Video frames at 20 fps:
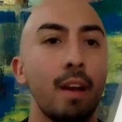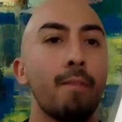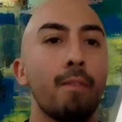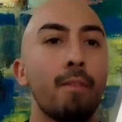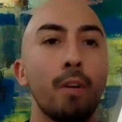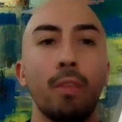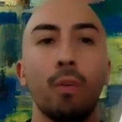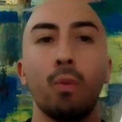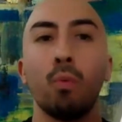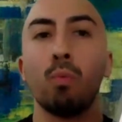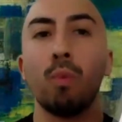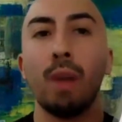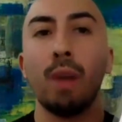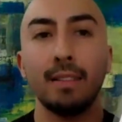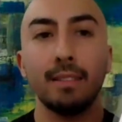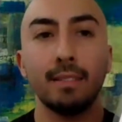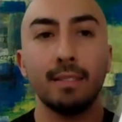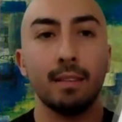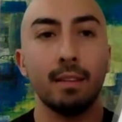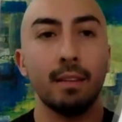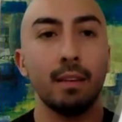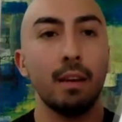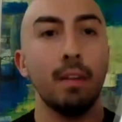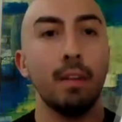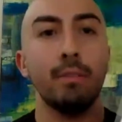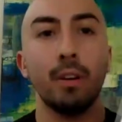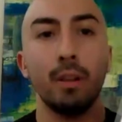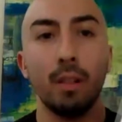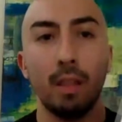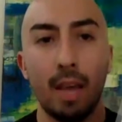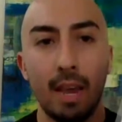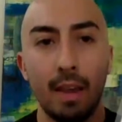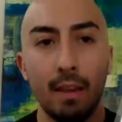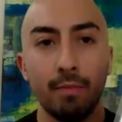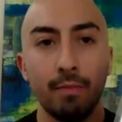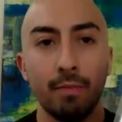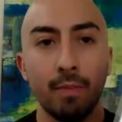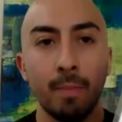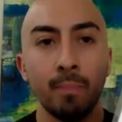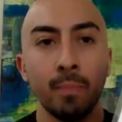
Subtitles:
for the rest of your life.